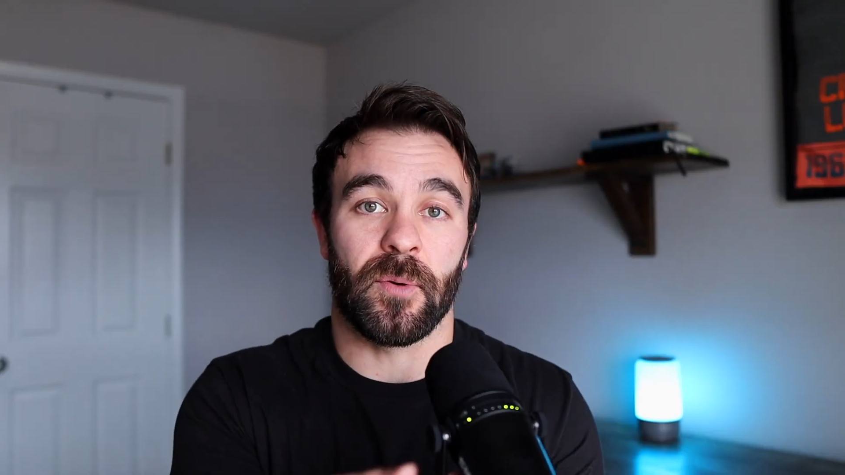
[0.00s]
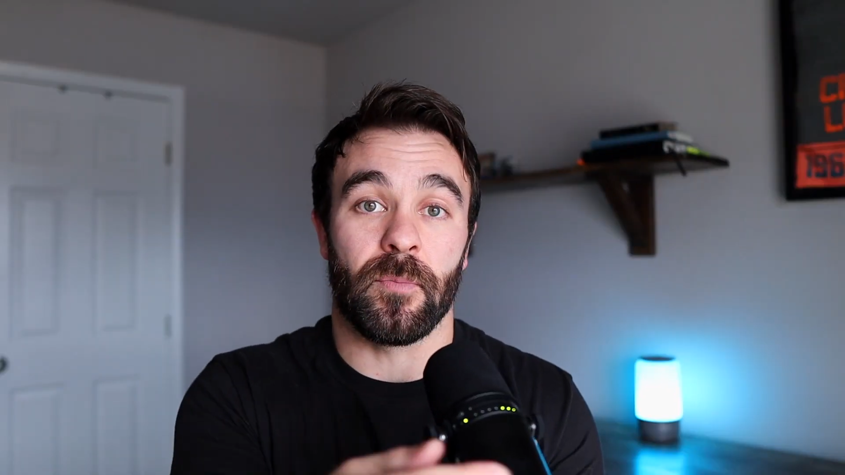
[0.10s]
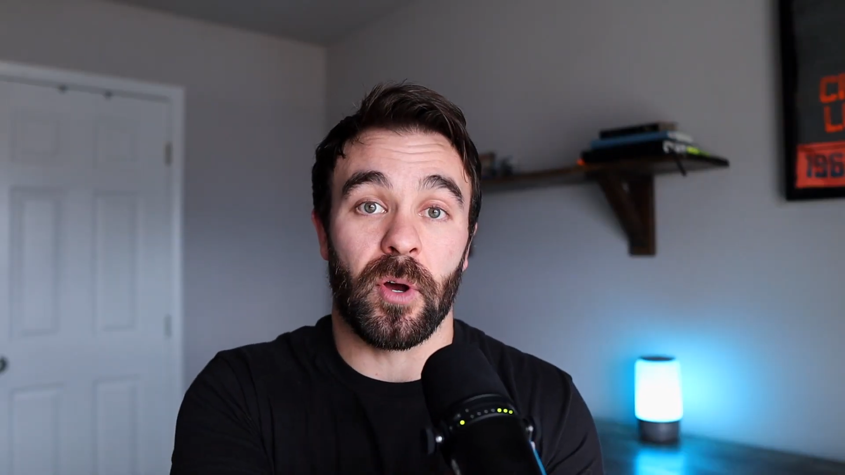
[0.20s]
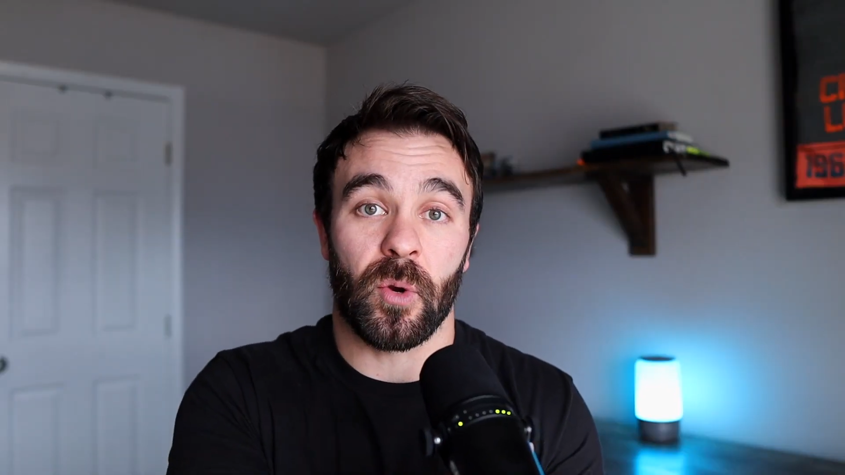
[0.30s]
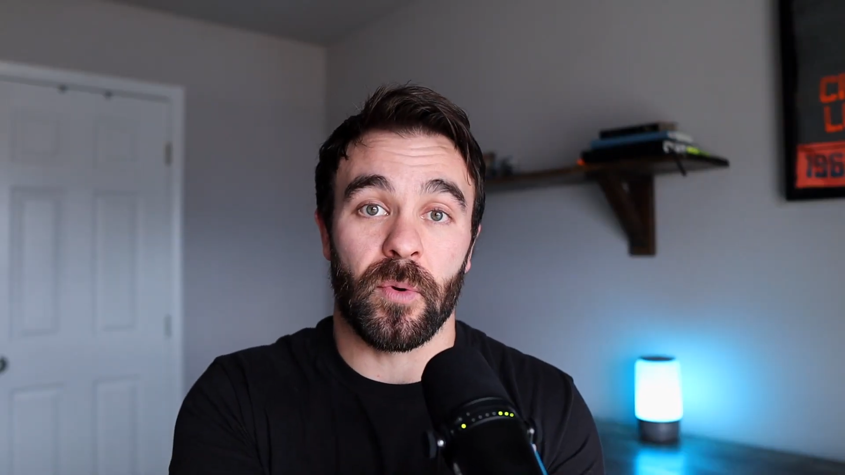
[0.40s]

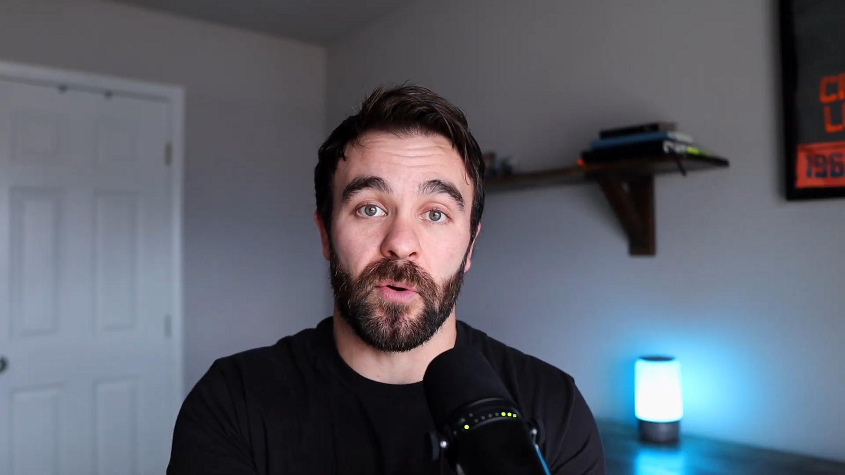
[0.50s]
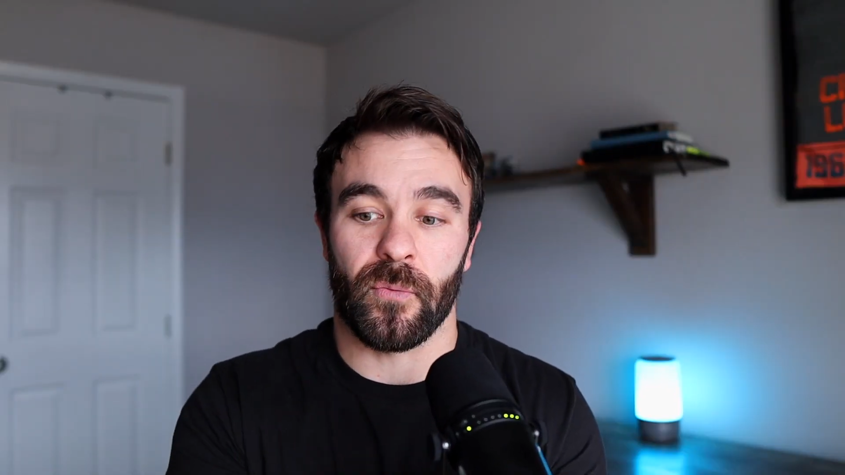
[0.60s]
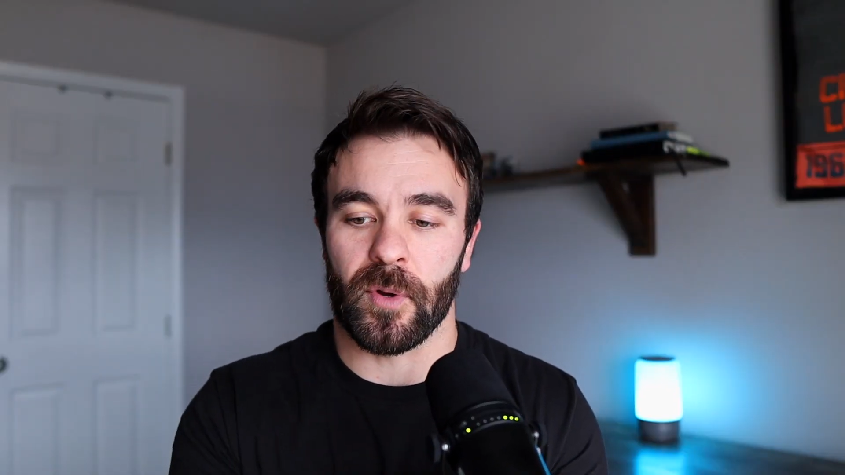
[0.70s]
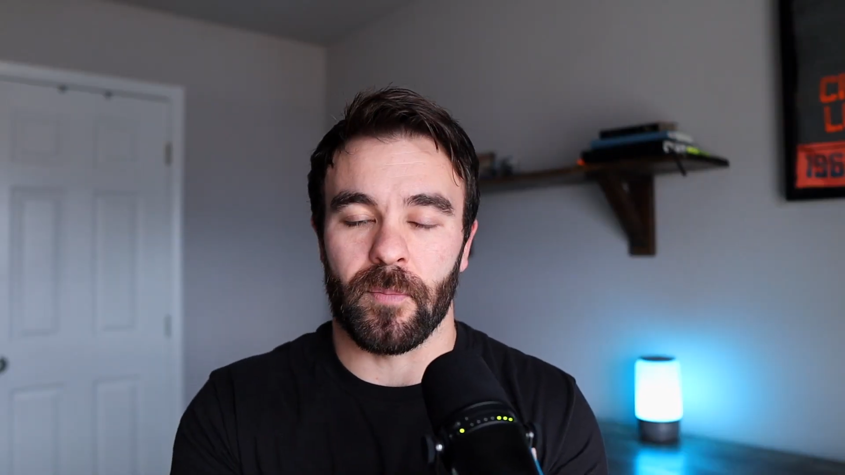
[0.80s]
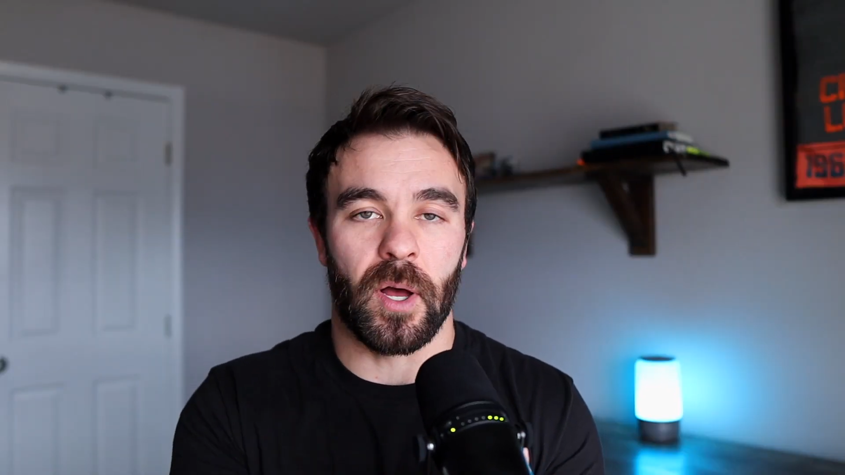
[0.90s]
monk mode
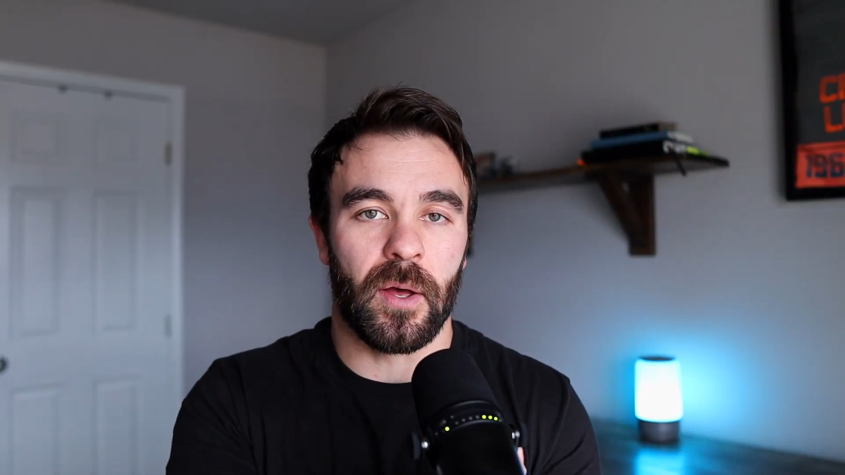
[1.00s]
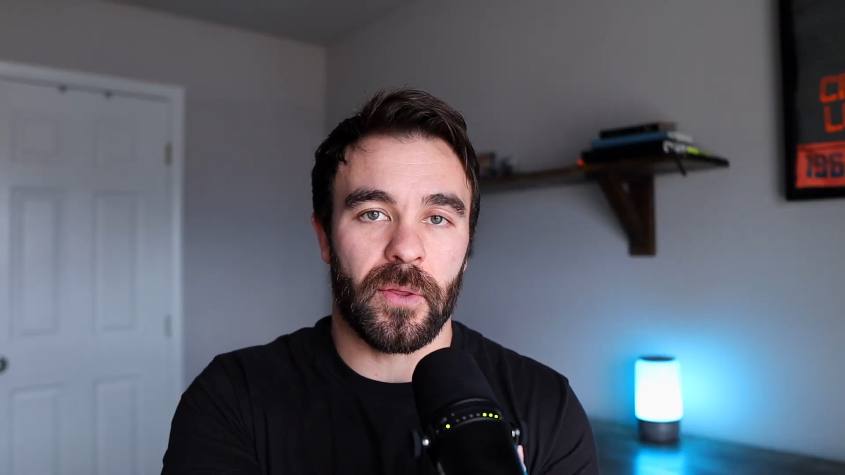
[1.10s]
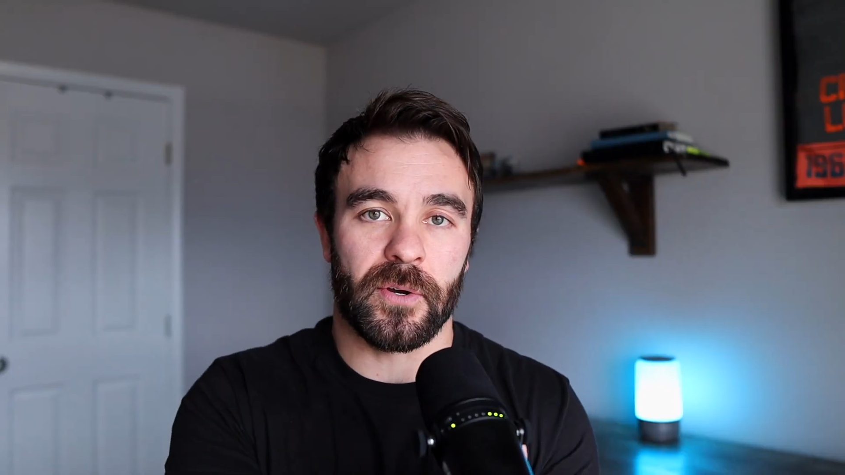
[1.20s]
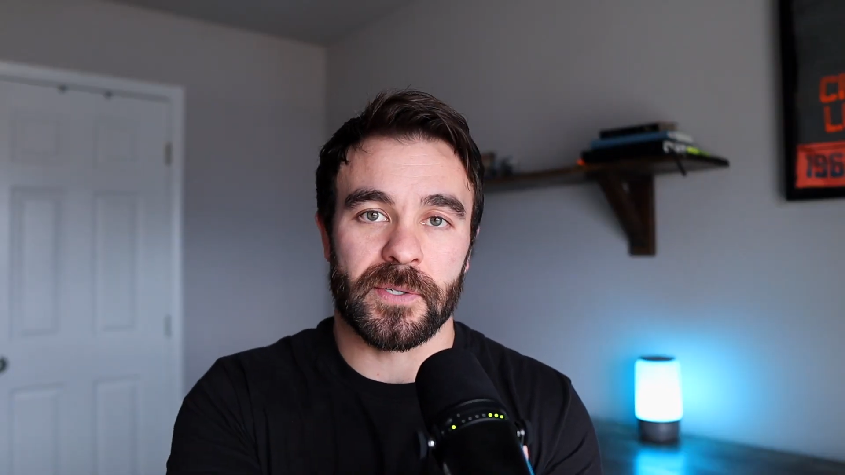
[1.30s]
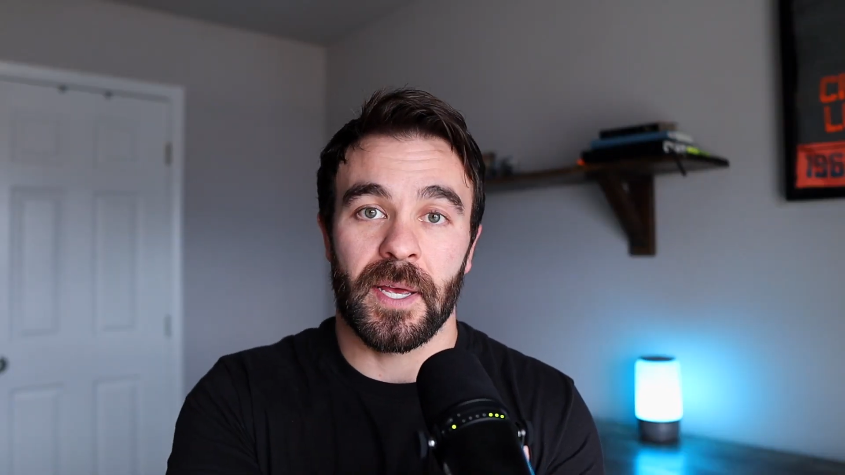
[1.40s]
from
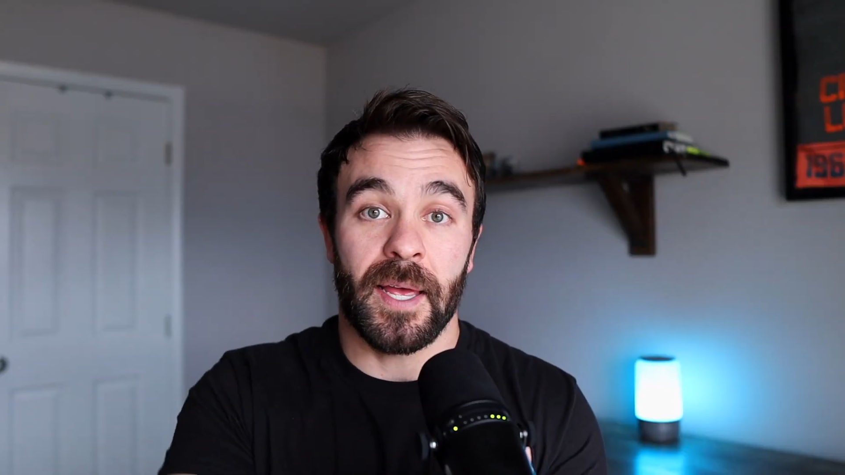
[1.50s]
others,